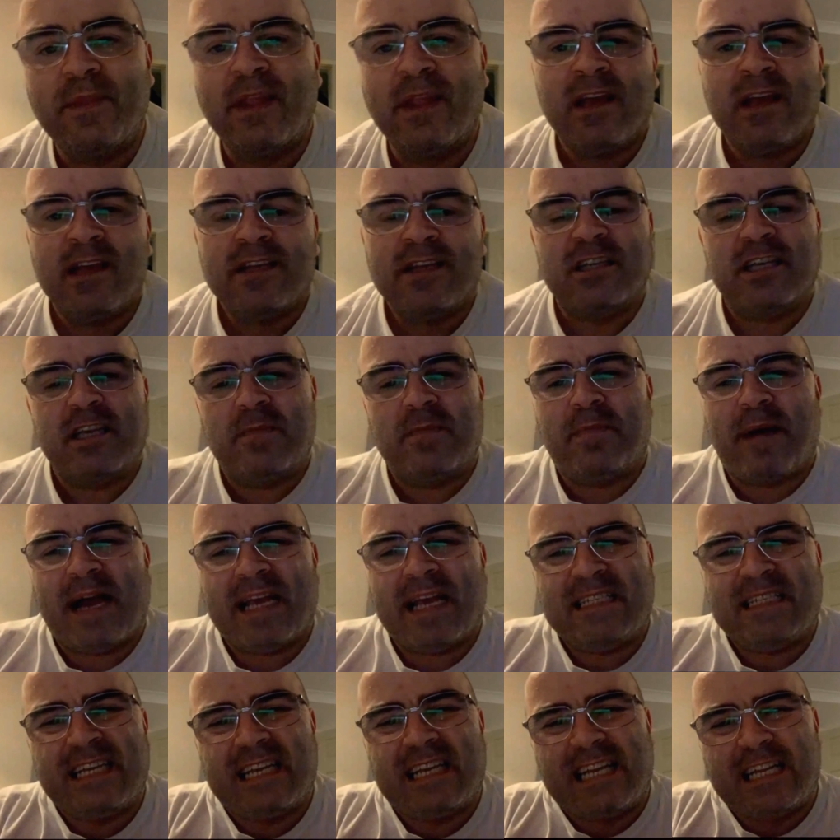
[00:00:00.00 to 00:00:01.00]
So you're
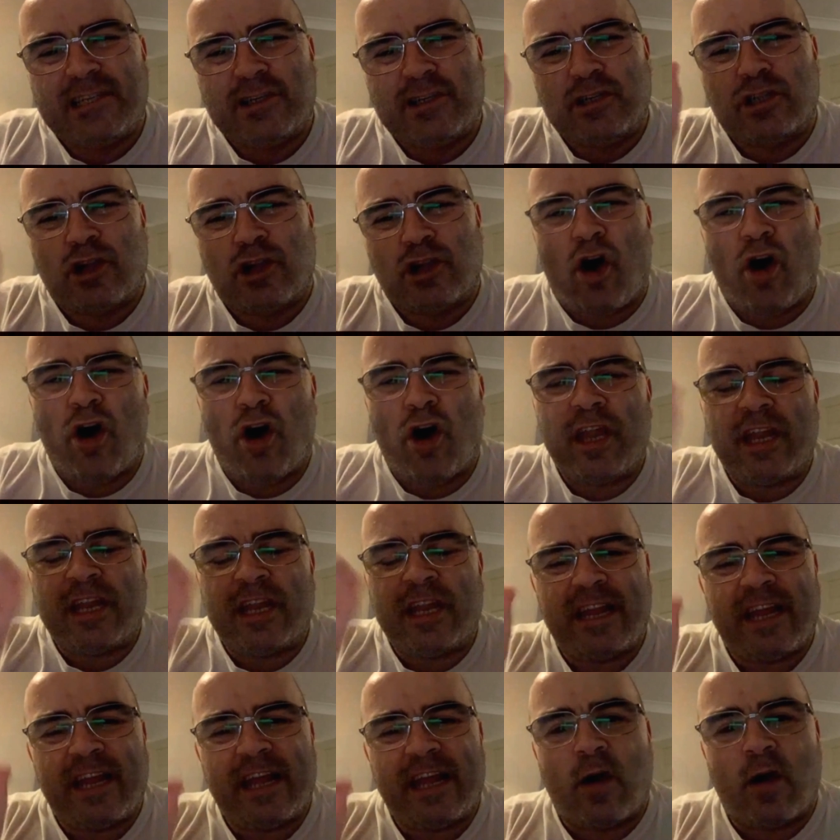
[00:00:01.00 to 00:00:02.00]
basically just ironing
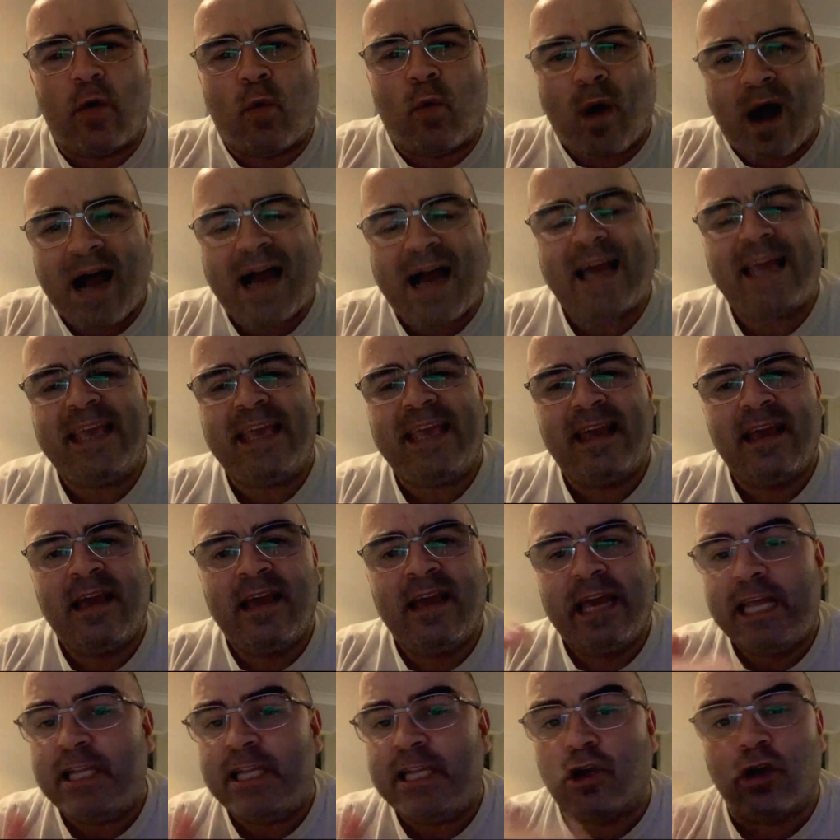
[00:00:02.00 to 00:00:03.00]
it away.
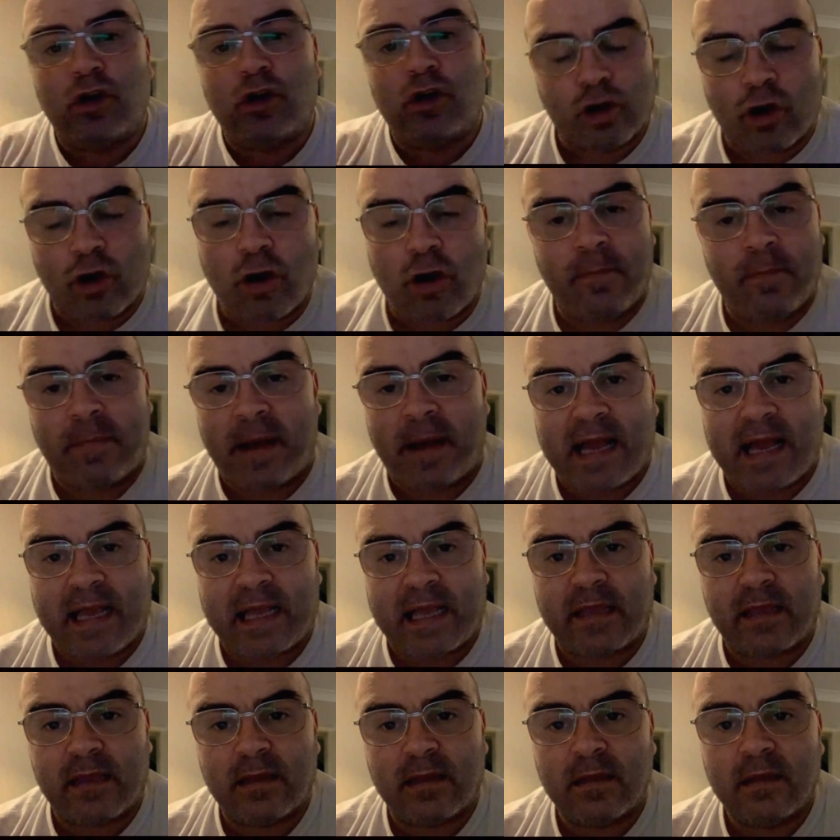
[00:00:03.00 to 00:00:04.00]
It's going to come back,
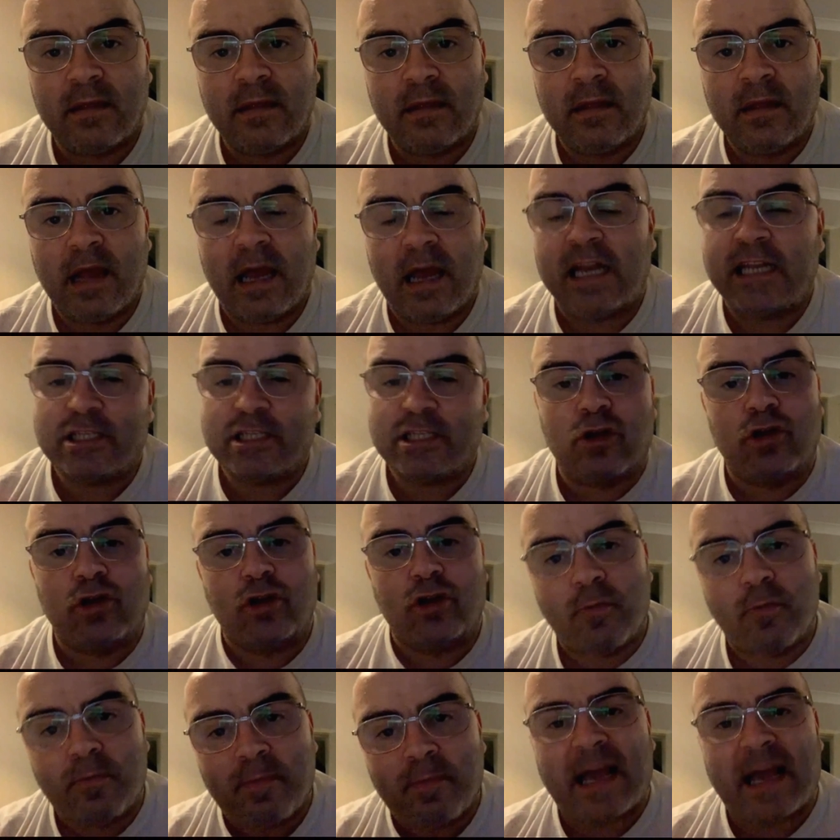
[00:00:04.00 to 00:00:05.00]
and it's going to
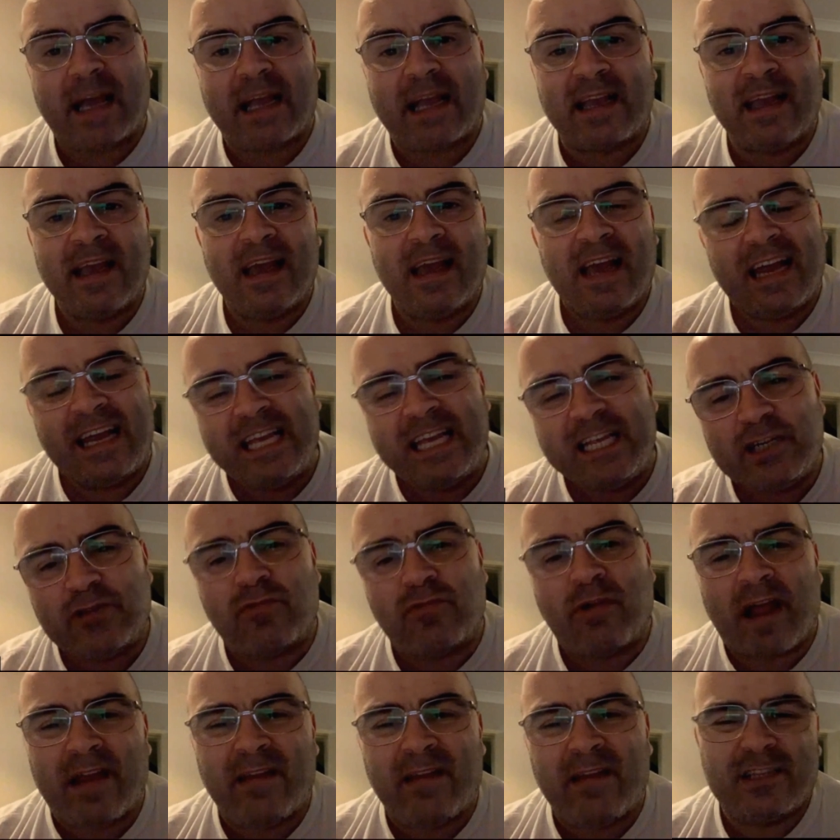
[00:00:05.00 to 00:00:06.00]
come back. And each
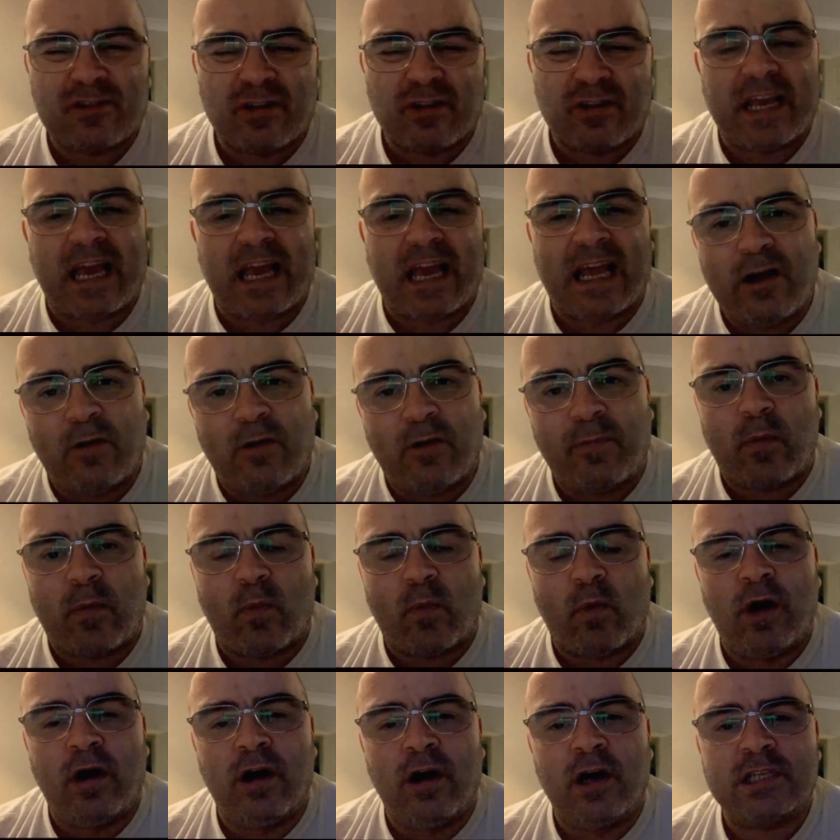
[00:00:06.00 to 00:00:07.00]
round, it's going to get a little bit
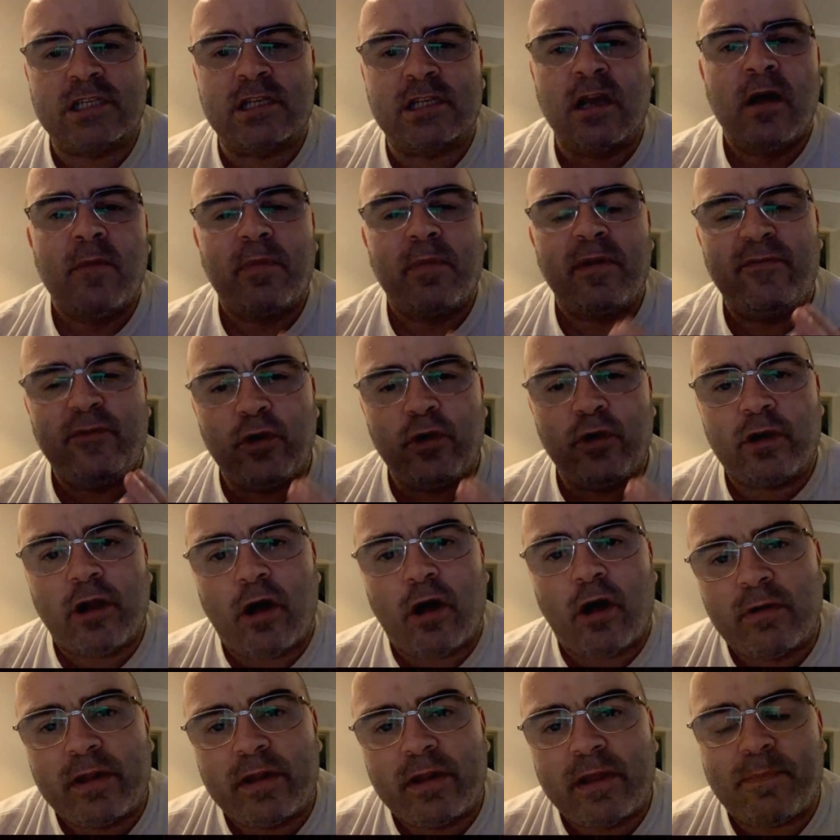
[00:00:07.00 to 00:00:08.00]
worse. But if you can
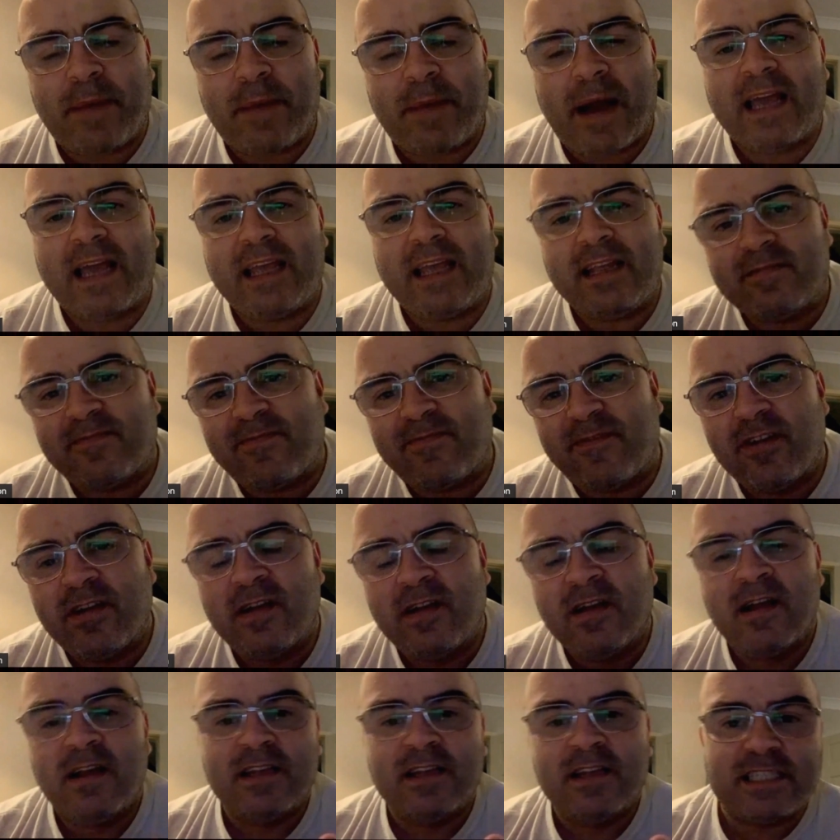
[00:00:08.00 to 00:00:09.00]
hold it bay for
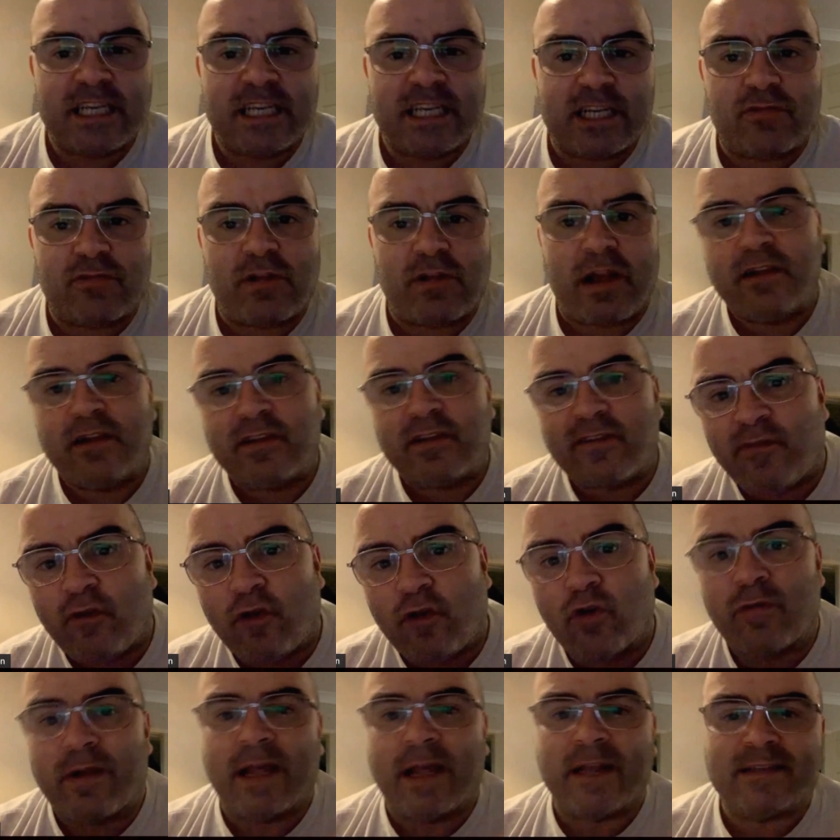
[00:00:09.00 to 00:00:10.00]
6 rounds, 4
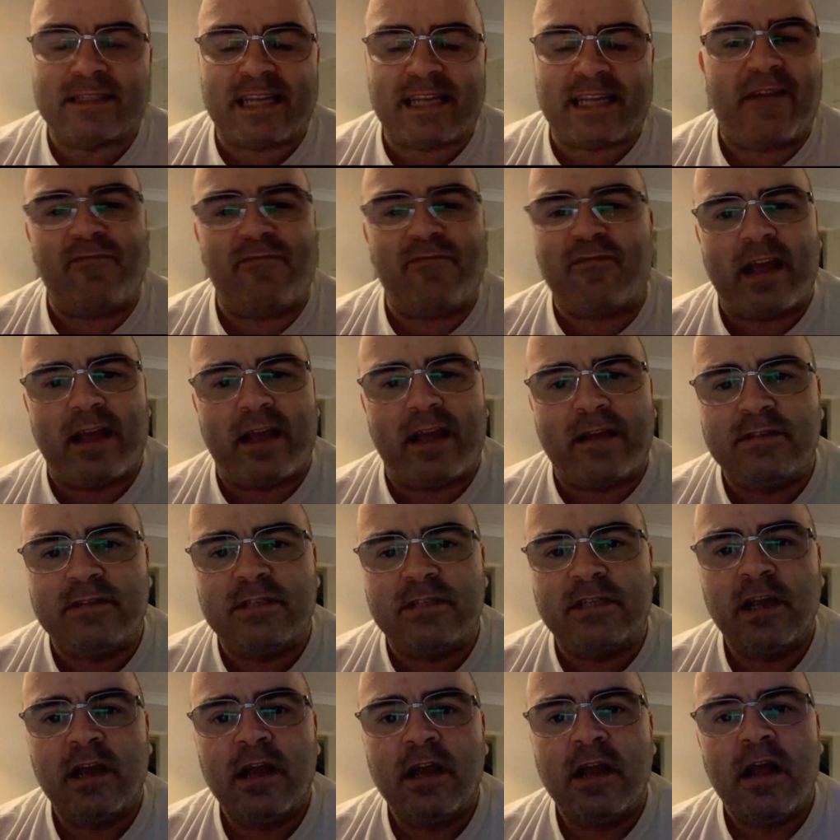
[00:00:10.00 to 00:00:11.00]
rounds, 10 rounds,
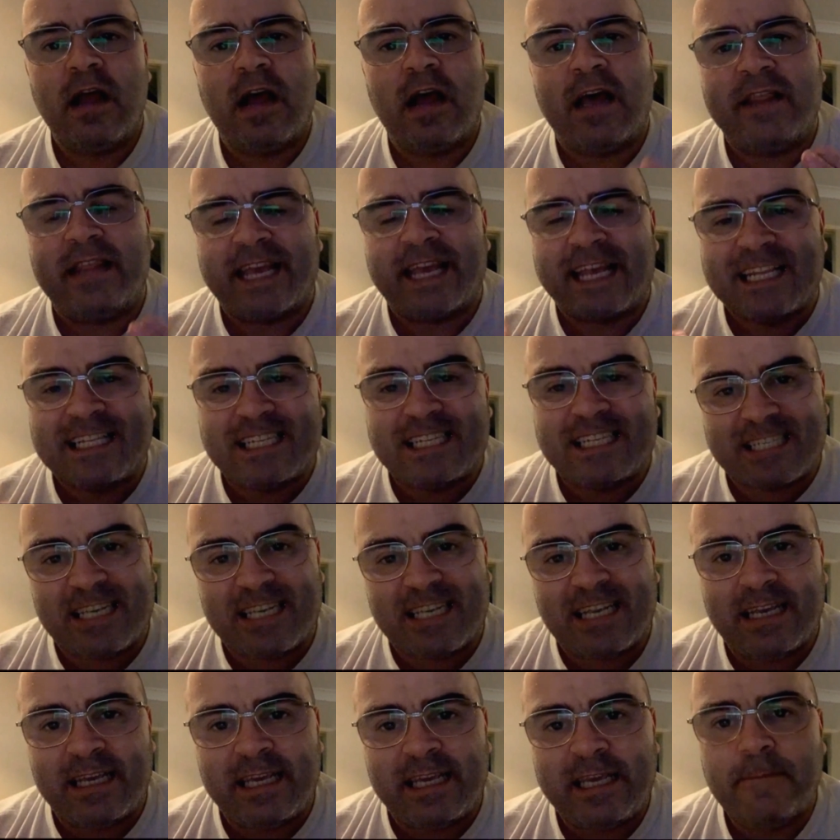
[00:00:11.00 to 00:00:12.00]
and they can
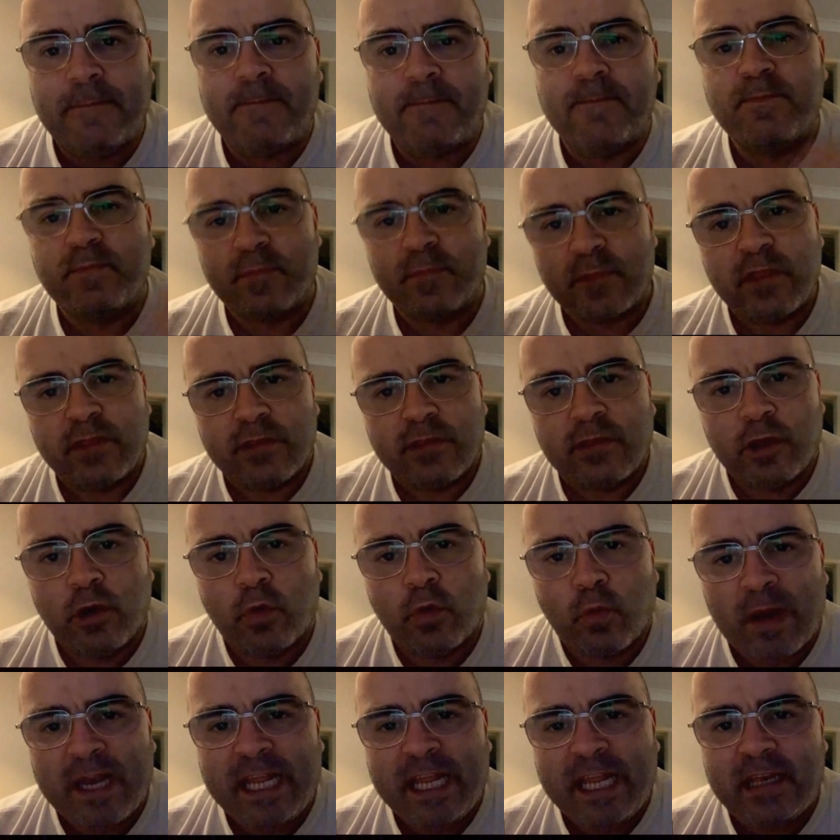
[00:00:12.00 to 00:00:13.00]
see, you're
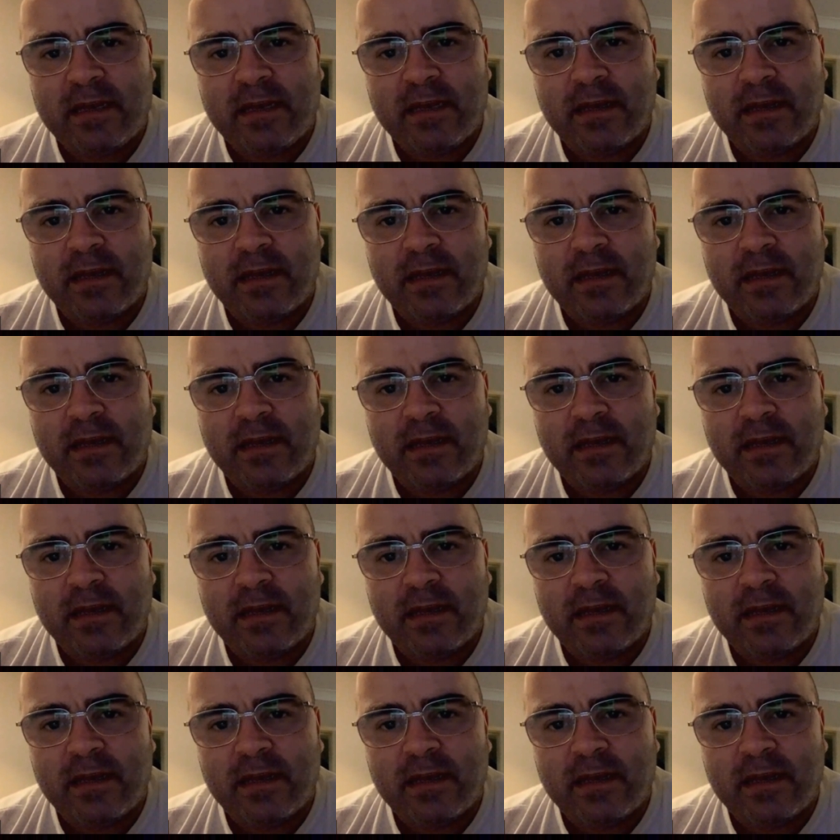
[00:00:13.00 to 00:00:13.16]
winning.